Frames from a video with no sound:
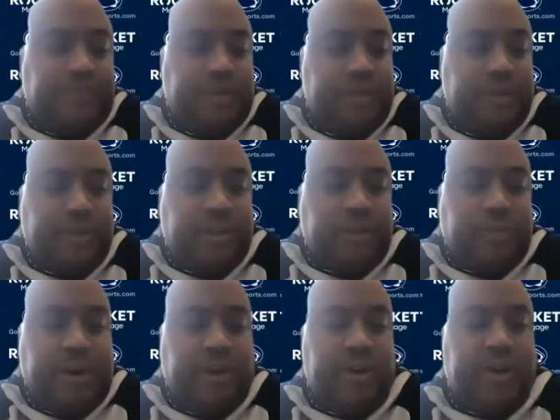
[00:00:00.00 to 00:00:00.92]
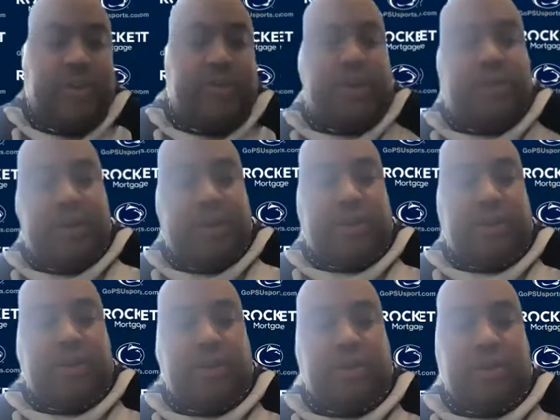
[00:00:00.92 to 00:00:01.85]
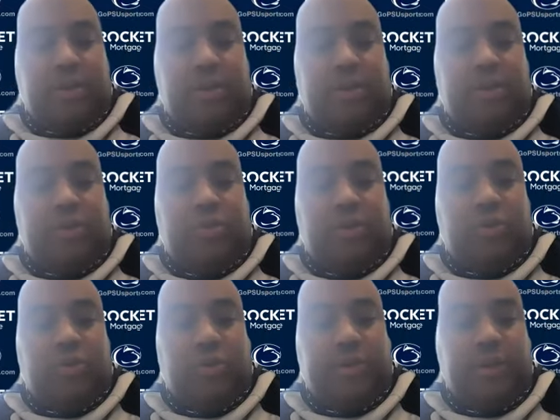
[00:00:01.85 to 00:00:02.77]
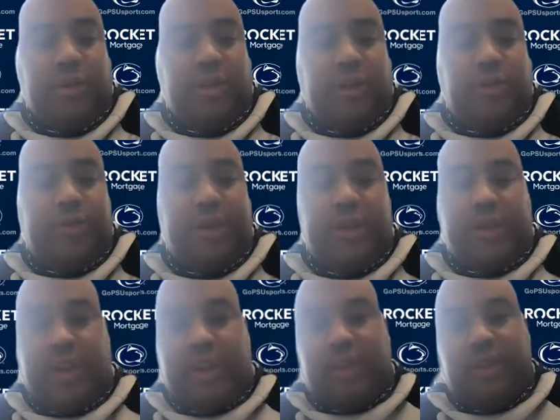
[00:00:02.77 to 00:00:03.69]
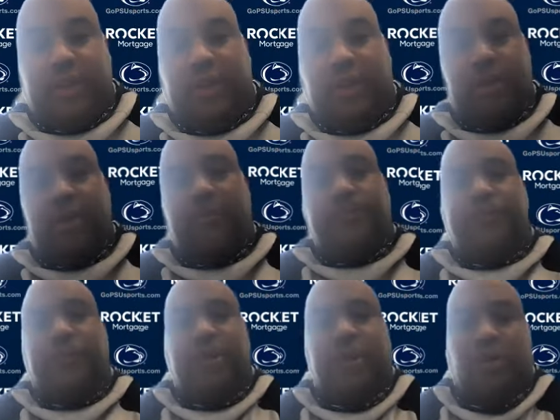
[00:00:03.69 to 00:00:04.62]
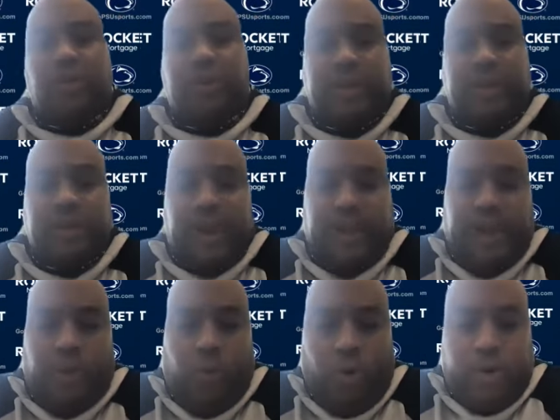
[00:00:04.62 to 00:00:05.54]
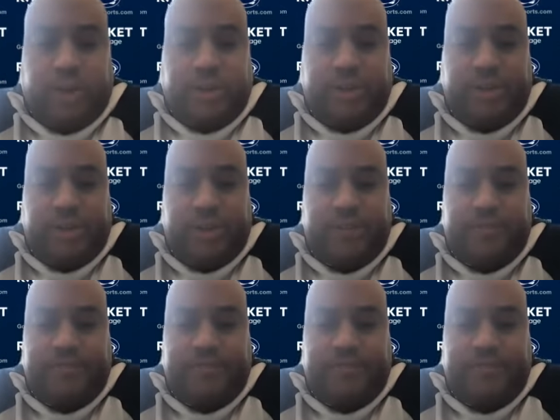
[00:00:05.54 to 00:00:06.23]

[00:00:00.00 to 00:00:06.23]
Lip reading: his experience, I think, was another thing that, you know, that I wanted to,